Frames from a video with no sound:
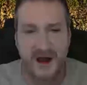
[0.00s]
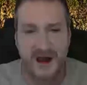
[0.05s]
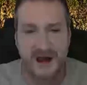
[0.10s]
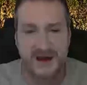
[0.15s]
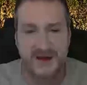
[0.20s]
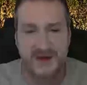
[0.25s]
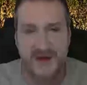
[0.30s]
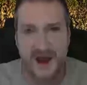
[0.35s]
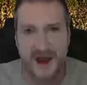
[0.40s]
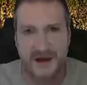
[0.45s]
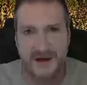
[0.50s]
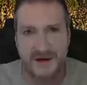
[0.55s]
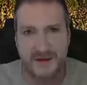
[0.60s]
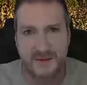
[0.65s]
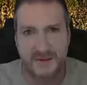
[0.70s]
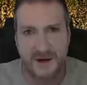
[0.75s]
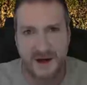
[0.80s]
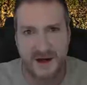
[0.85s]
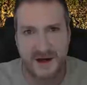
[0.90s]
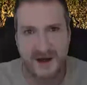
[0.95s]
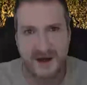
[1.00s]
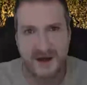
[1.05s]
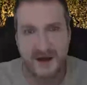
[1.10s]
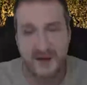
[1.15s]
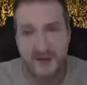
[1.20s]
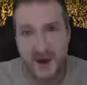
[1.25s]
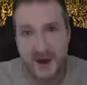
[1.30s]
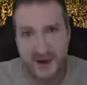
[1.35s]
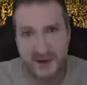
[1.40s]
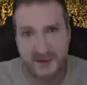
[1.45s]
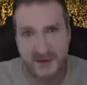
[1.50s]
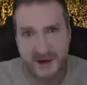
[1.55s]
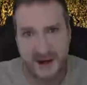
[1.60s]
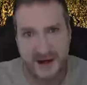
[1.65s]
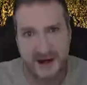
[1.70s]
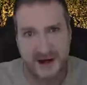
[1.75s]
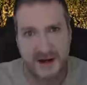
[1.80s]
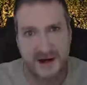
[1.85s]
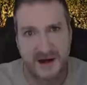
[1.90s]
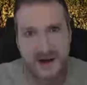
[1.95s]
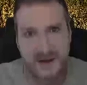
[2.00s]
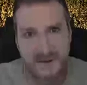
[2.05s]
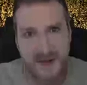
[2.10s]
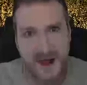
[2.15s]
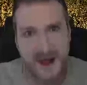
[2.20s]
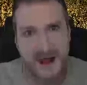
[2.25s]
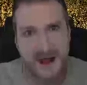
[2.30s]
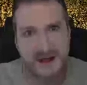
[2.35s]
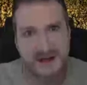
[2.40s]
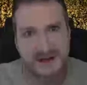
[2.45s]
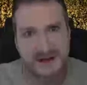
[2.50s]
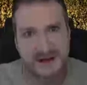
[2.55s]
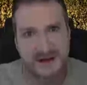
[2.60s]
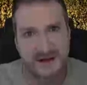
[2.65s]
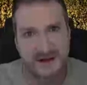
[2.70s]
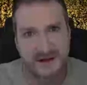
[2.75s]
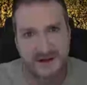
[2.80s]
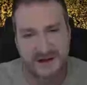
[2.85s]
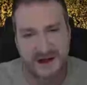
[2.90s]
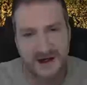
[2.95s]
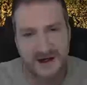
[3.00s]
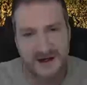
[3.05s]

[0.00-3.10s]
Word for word: I created a plugin, I wrote a plugin in Max